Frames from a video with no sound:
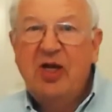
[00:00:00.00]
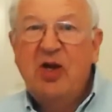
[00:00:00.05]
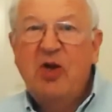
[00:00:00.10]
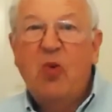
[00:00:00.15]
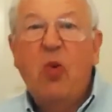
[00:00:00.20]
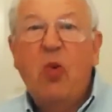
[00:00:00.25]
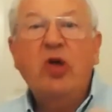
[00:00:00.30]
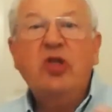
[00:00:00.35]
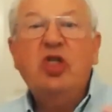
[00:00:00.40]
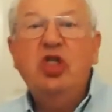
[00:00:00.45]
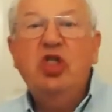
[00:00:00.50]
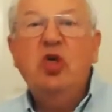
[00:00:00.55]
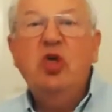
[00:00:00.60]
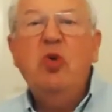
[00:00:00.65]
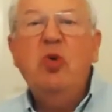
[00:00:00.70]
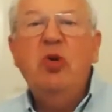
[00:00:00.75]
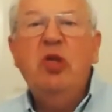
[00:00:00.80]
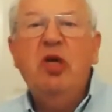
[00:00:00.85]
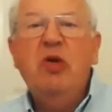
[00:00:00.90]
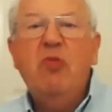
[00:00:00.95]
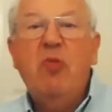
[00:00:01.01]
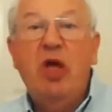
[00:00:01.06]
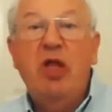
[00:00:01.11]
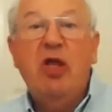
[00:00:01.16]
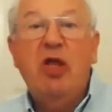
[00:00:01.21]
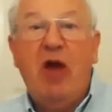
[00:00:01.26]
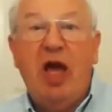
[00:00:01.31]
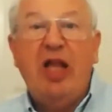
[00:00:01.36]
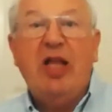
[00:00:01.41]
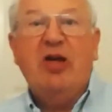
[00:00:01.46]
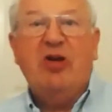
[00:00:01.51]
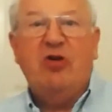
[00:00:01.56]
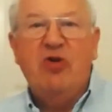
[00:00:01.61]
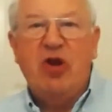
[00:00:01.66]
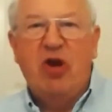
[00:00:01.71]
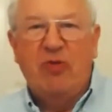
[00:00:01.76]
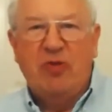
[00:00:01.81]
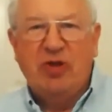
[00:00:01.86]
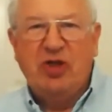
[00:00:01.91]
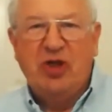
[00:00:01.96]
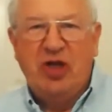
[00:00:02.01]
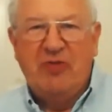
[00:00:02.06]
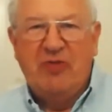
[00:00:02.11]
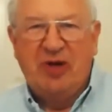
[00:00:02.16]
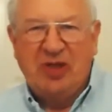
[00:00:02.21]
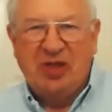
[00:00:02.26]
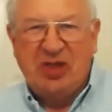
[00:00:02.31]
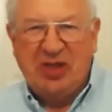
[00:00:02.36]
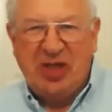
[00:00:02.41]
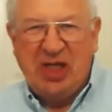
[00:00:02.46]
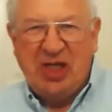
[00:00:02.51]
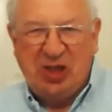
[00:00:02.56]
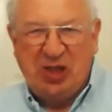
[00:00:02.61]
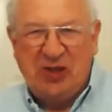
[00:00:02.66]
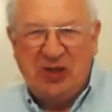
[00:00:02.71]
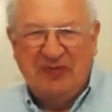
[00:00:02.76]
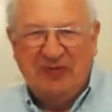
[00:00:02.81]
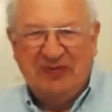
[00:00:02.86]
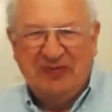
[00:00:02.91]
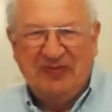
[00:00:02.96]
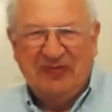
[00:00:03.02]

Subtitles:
what to do with them when they're at the career opportunity presentation,